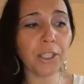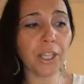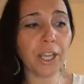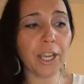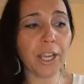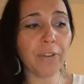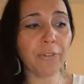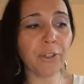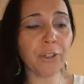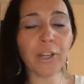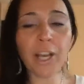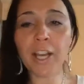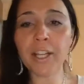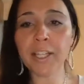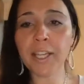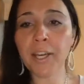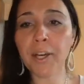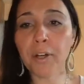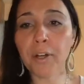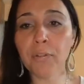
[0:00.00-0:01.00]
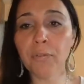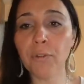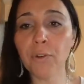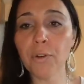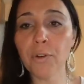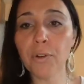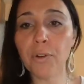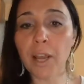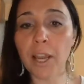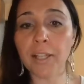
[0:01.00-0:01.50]
If you're not
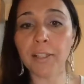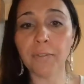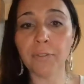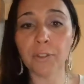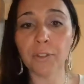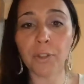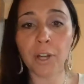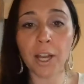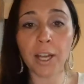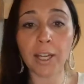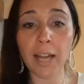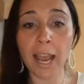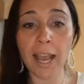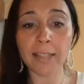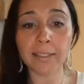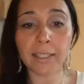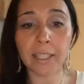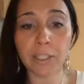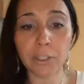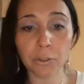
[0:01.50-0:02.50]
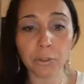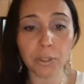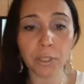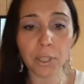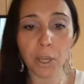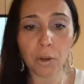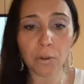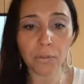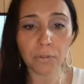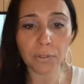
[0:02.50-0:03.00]
careful and if you're not asking
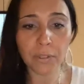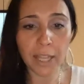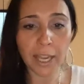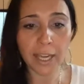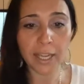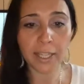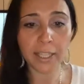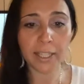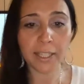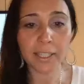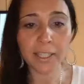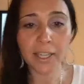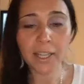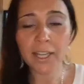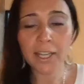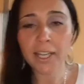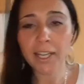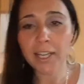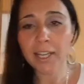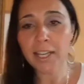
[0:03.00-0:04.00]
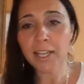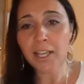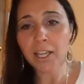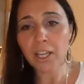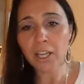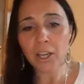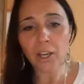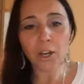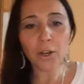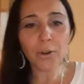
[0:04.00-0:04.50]
yourself like,
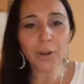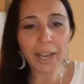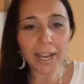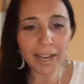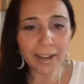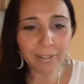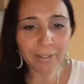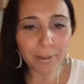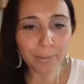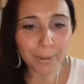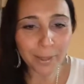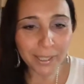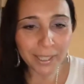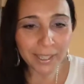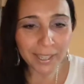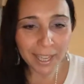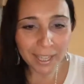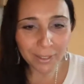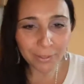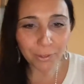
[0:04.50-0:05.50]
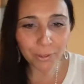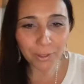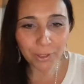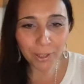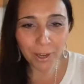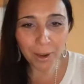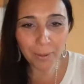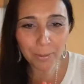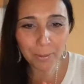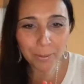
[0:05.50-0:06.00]
oh, hey, everybody, thanks for the
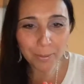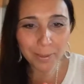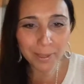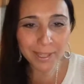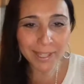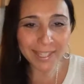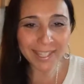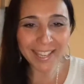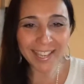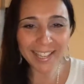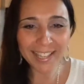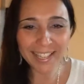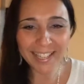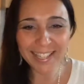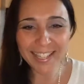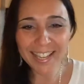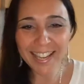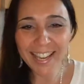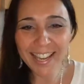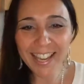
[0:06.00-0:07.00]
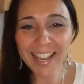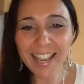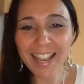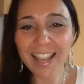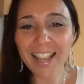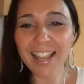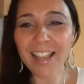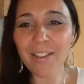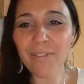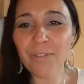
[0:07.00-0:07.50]
compliments.
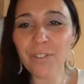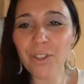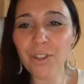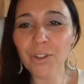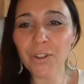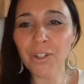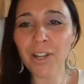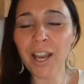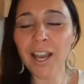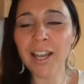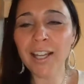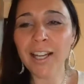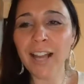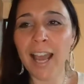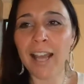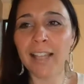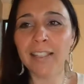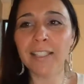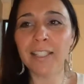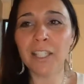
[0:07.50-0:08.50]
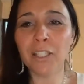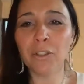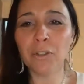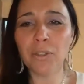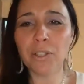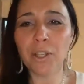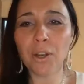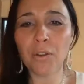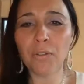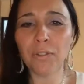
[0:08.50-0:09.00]
If you're not asking
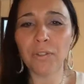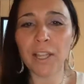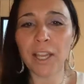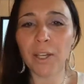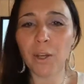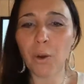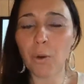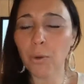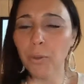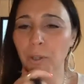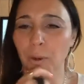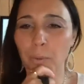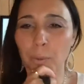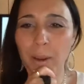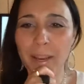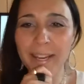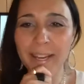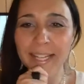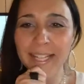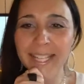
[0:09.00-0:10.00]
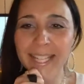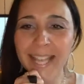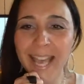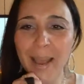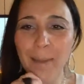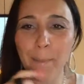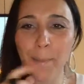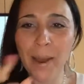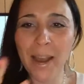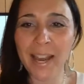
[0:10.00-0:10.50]
yourself like, hold on, wait, is
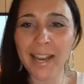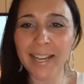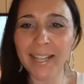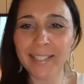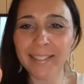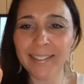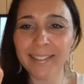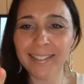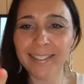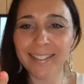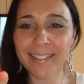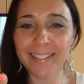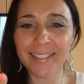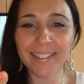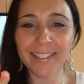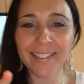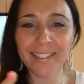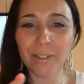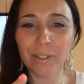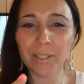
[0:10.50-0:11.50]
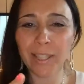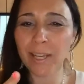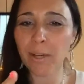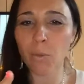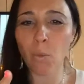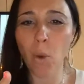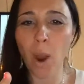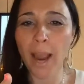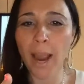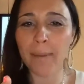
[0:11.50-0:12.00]
that mine? Like,
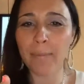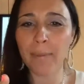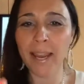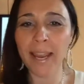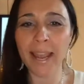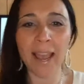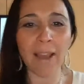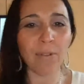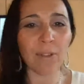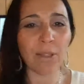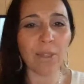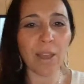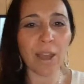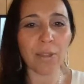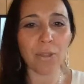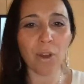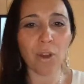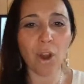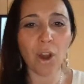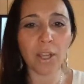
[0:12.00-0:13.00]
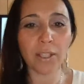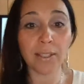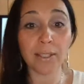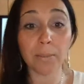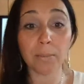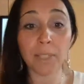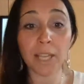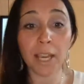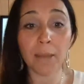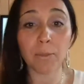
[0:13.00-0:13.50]
why am I having that thought?
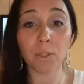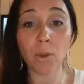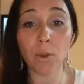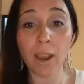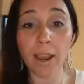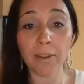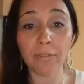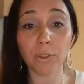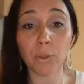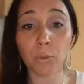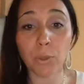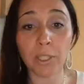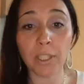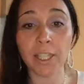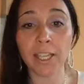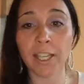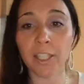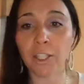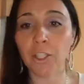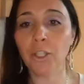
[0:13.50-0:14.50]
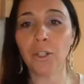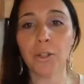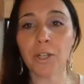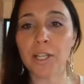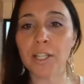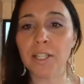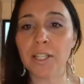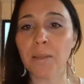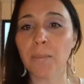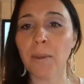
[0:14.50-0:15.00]
Sometimes you have to really get
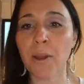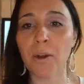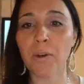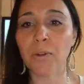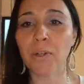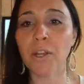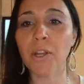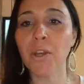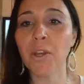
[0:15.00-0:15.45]
curious about